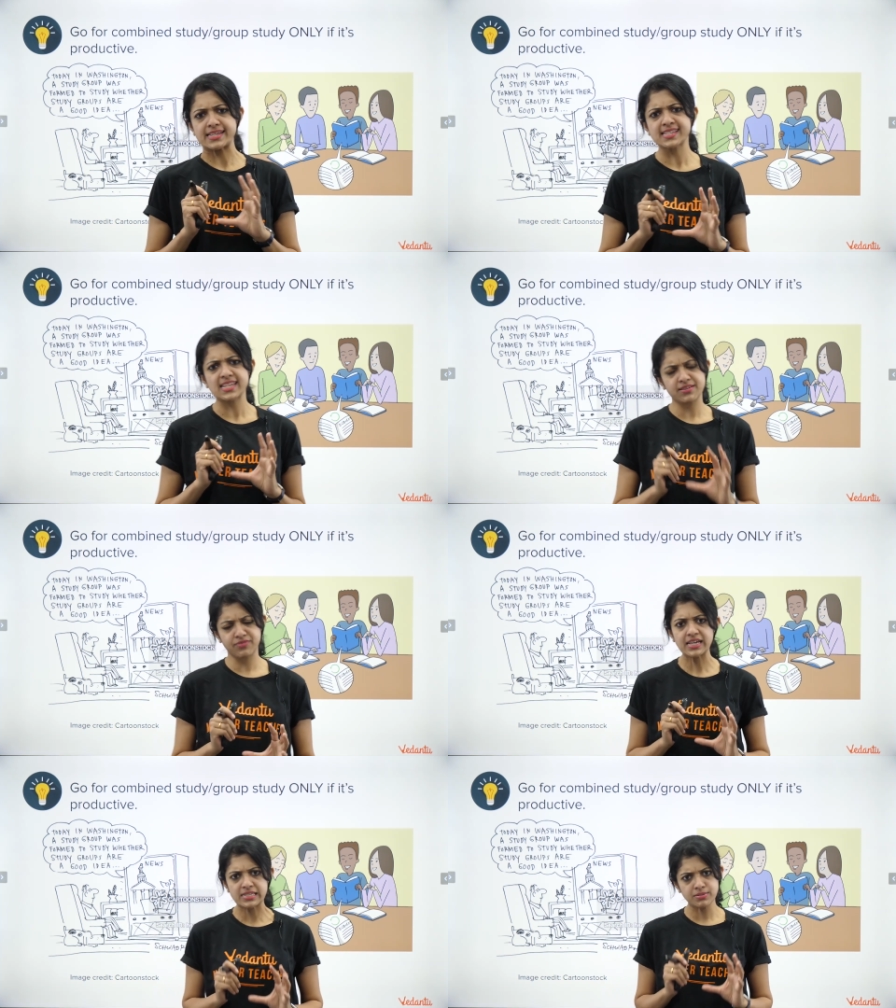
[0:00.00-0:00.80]
Is it
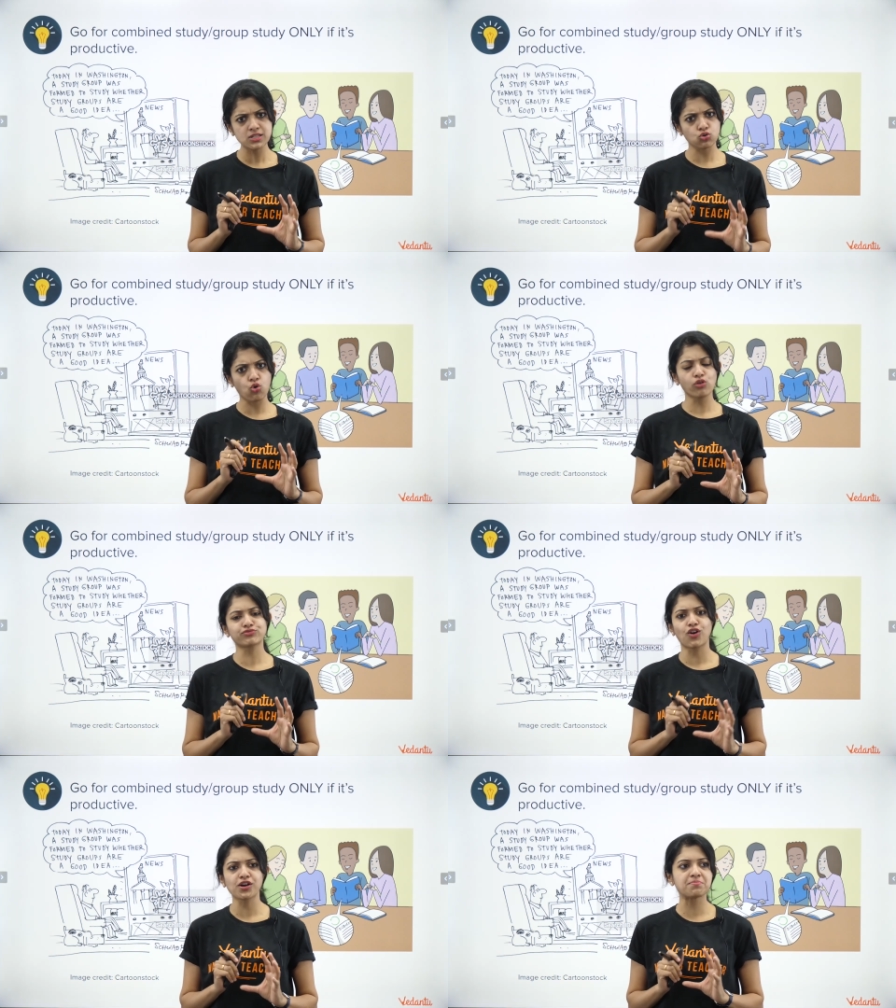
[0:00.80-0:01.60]
advisable to go
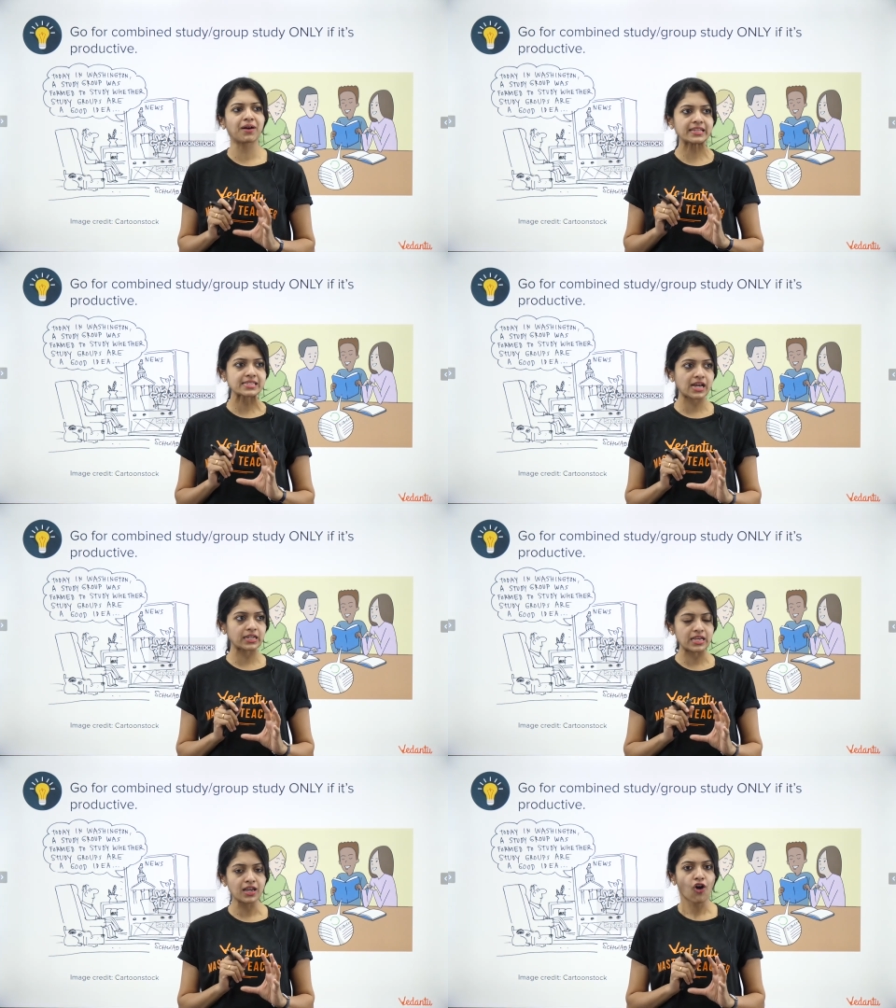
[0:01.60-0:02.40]
for combined
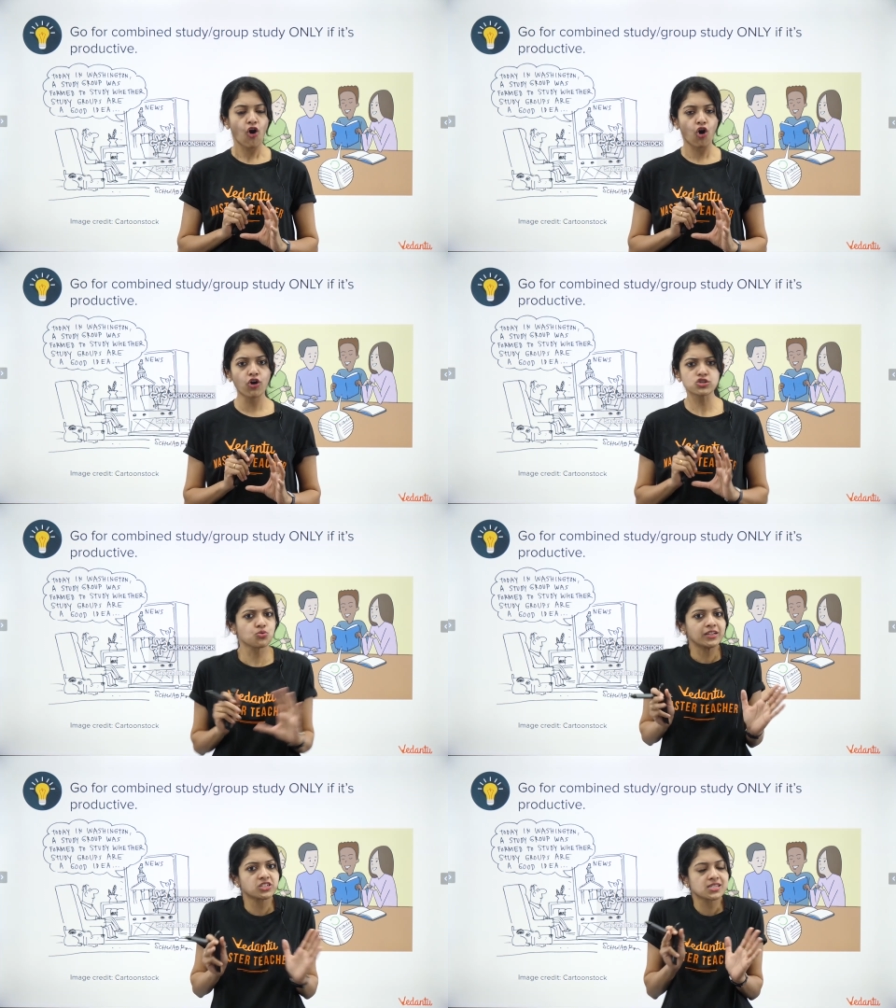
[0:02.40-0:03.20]
study, or
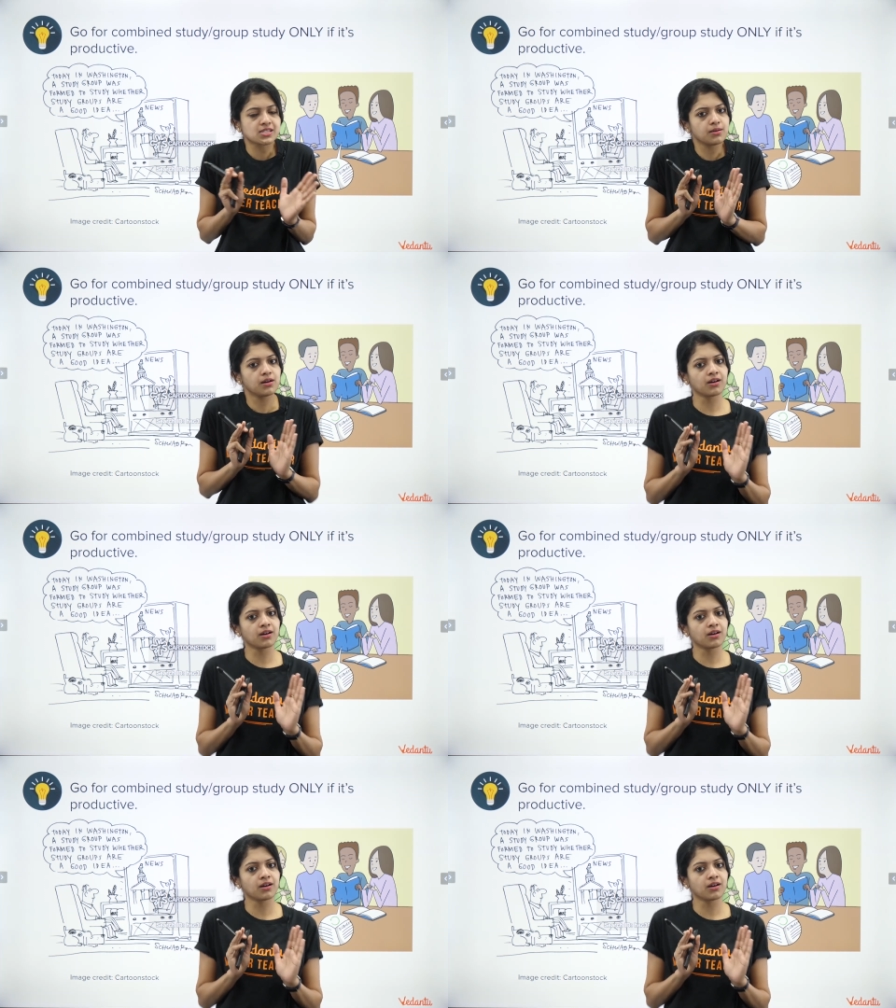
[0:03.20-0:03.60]
do I just